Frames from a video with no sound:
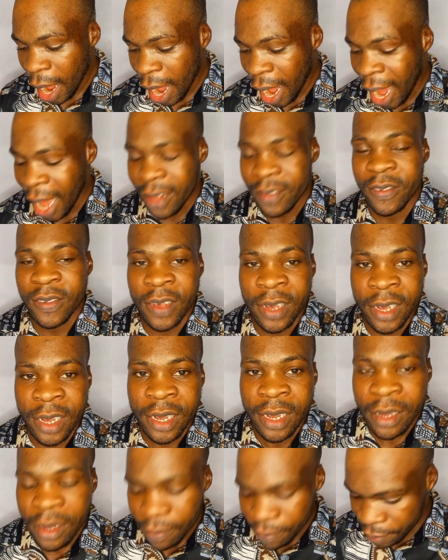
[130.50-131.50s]
as
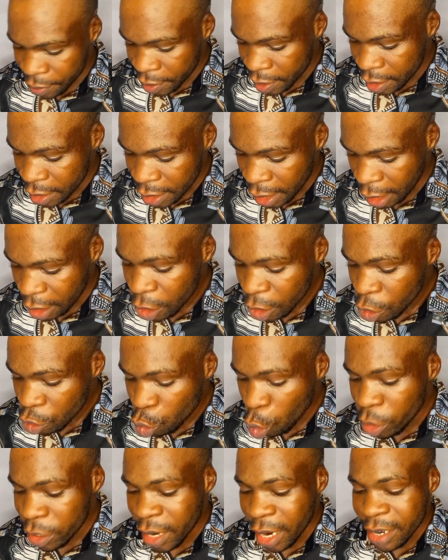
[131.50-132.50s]
a beginner.
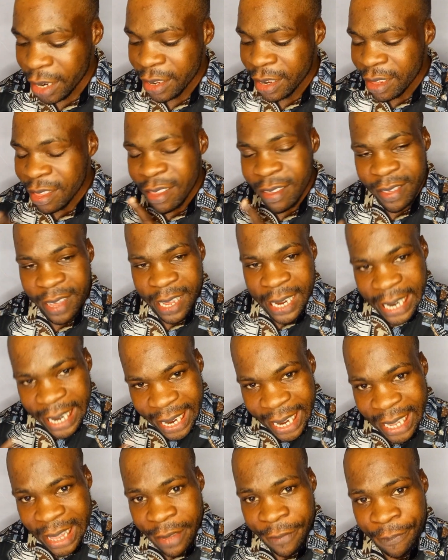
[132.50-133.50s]
So this is a
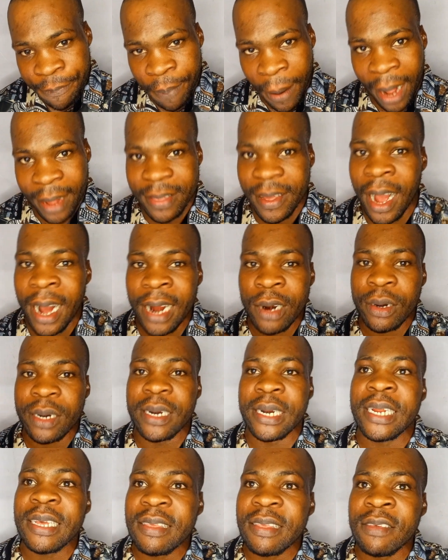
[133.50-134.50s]
negative part, and
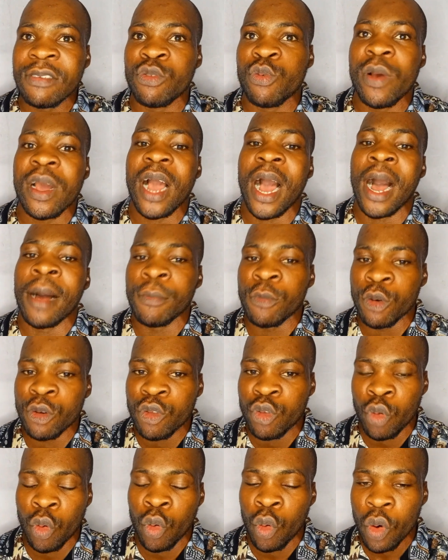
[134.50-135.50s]
this is where I'm
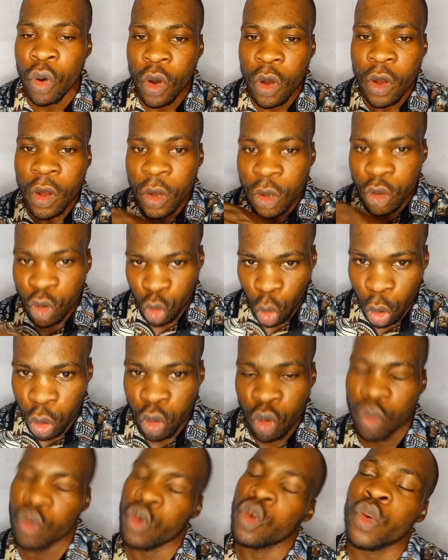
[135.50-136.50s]
going to show
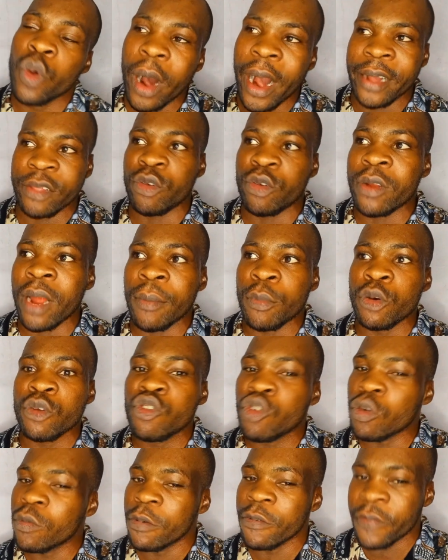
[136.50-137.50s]
you. I told you I'm going
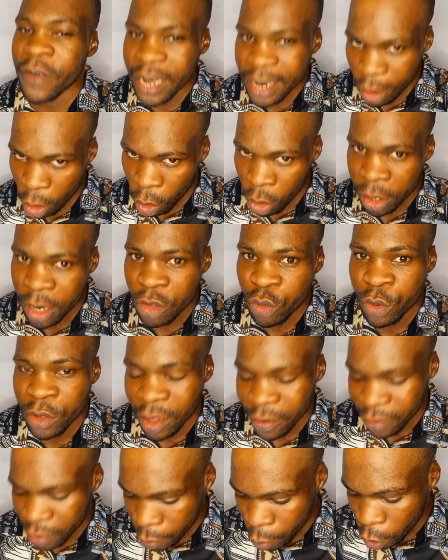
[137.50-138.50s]
to be very honest with
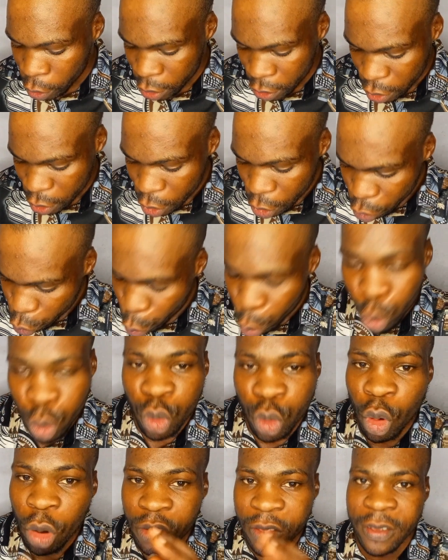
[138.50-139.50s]
everybody, so
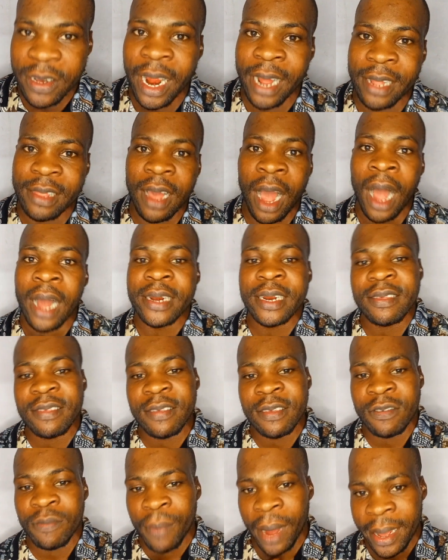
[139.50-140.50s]
you don't say that this
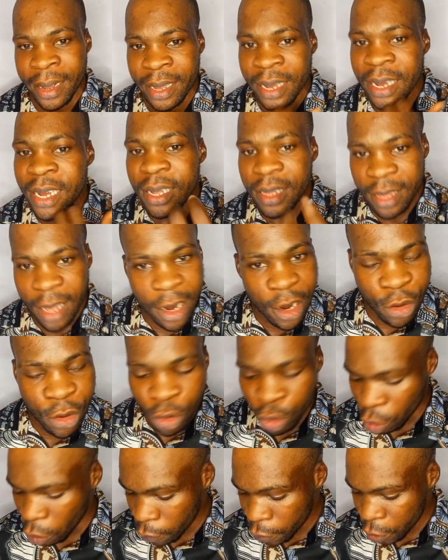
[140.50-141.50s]
is Mike telling
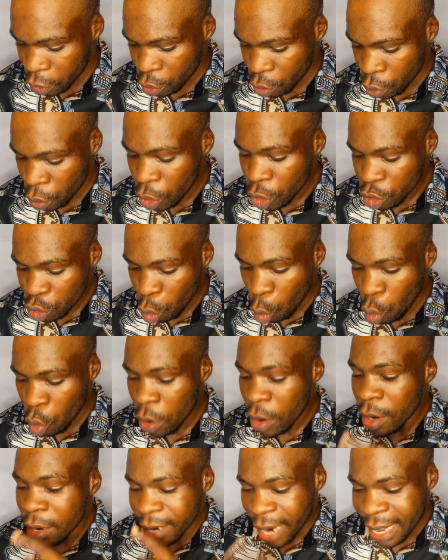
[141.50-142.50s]
you rubbish. So
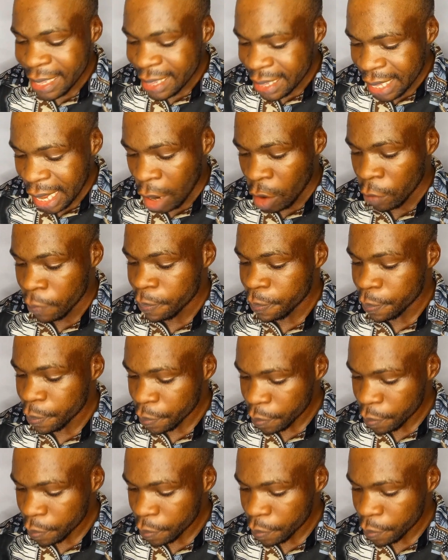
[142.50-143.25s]
right now,